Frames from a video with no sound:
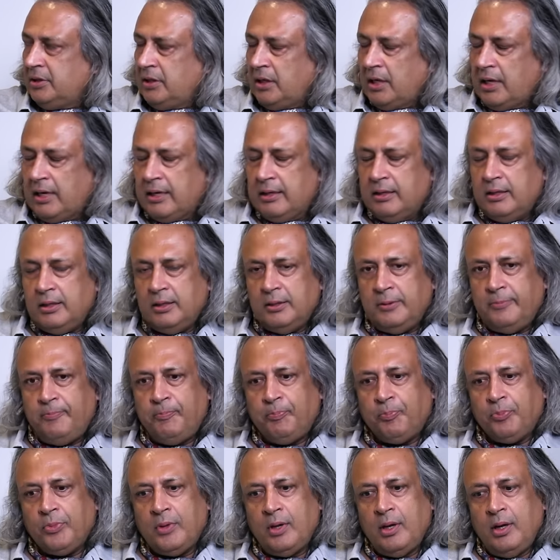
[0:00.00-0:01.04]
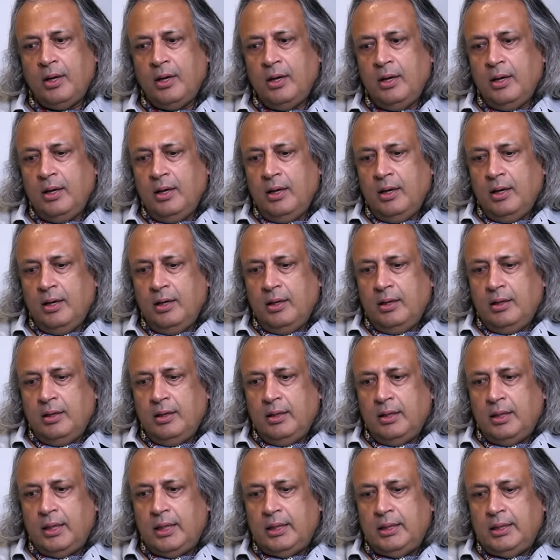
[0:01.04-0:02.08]

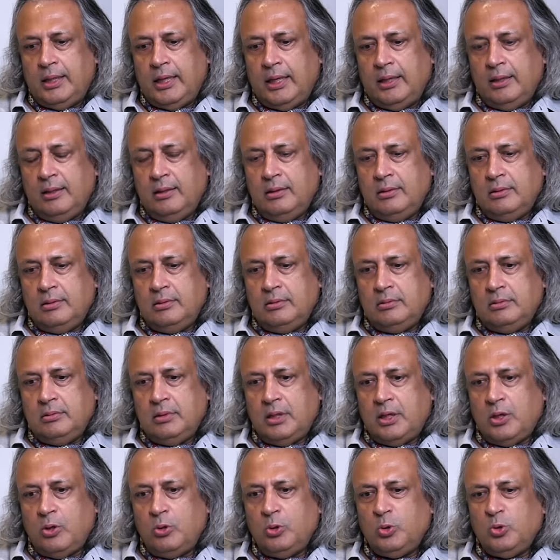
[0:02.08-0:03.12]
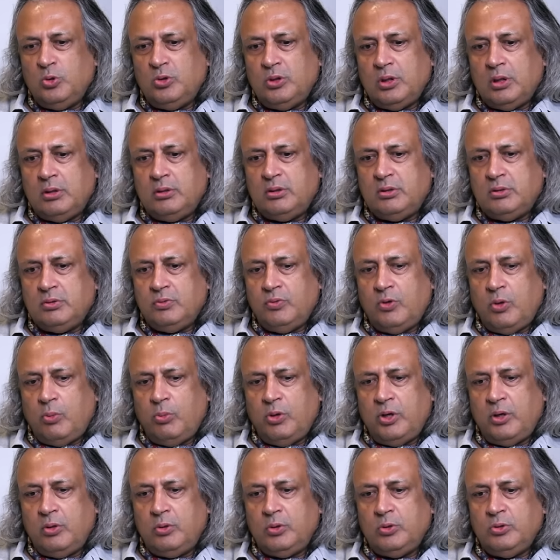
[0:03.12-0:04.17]
And then from
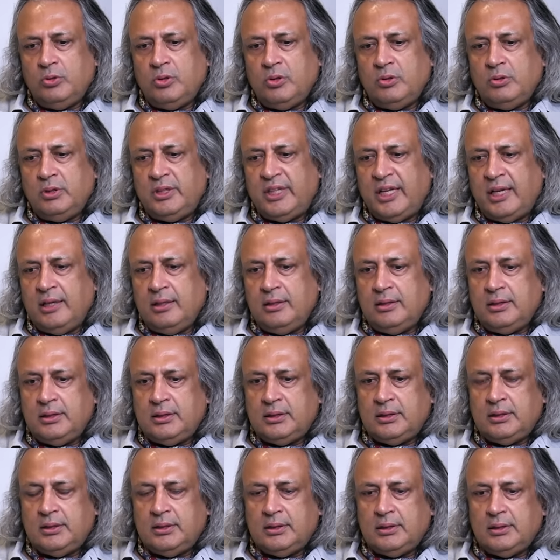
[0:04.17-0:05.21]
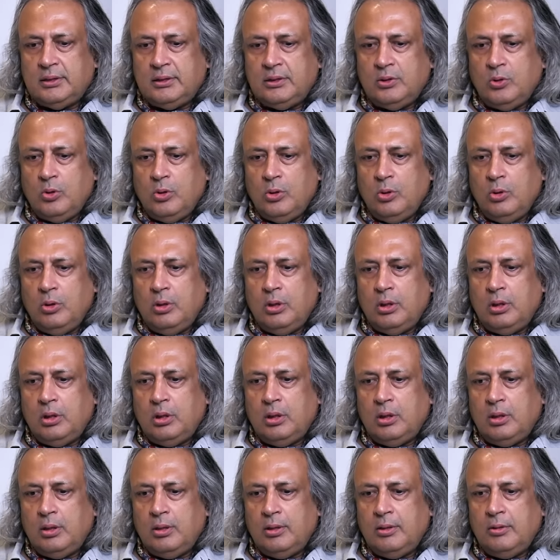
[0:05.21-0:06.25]
around 2010, this
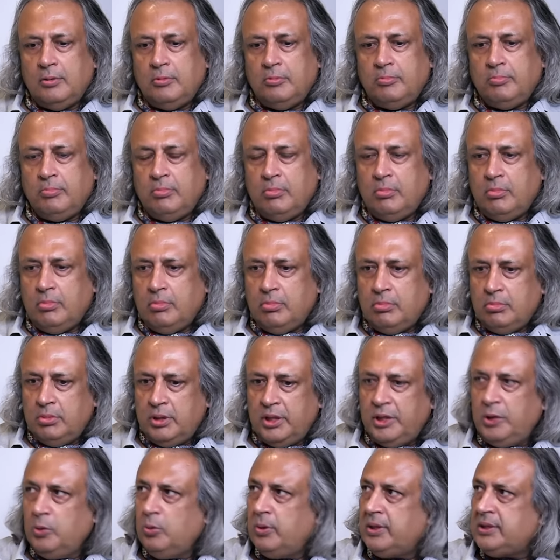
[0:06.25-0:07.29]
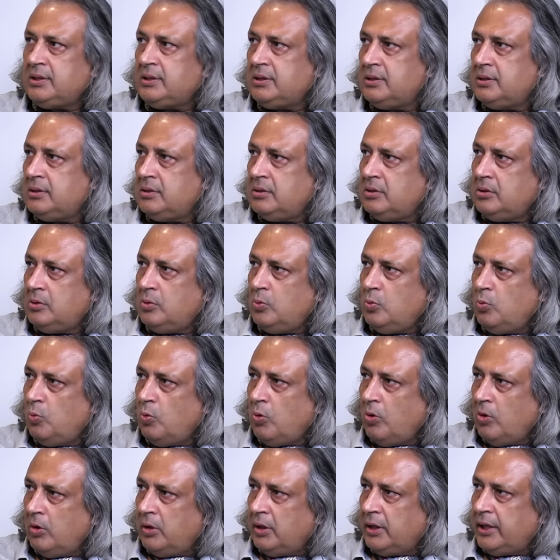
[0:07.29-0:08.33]
the U.S.
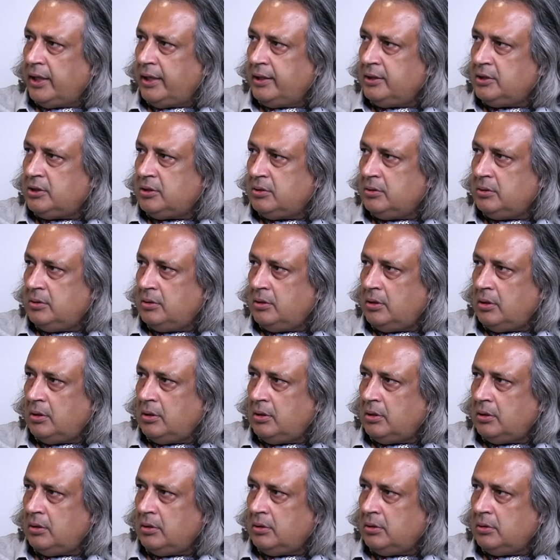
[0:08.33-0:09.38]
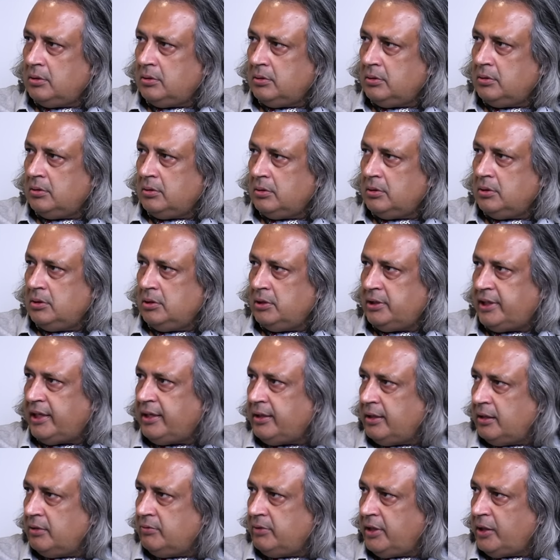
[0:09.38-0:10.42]
war against
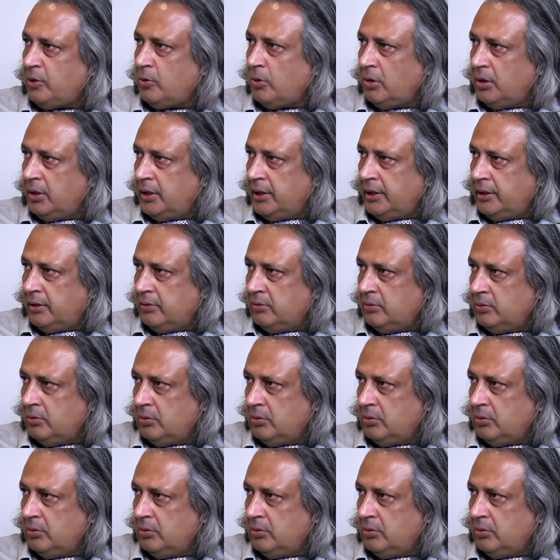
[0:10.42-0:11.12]
terror, they called it.